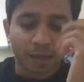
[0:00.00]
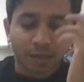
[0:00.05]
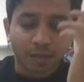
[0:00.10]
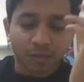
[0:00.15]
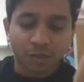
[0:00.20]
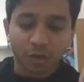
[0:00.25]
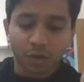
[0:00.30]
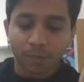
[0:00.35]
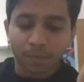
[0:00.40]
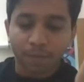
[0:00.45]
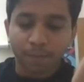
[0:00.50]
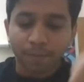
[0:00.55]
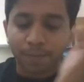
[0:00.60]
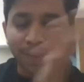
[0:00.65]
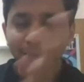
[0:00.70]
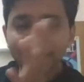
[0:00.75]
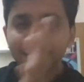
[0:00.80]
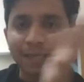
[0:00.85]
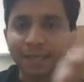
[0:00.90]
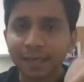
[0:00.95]
So
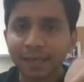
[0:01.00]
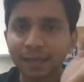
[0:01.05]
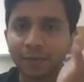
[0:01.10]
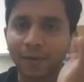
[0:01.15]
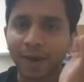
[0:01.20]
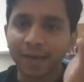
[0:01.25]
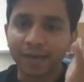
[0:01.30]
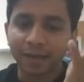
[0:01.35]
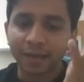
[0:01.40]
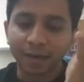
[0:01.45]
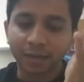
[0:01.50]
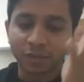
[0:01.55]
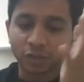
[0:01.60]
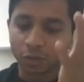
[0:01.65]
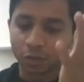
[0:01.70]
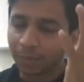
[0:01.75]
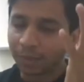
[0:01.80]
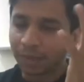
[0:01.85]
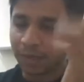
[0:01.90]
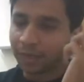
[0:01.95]
basically, writing an
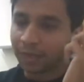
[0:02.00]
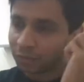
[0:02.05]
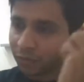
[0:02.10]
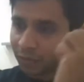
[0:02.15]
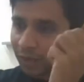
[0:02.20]
SOP is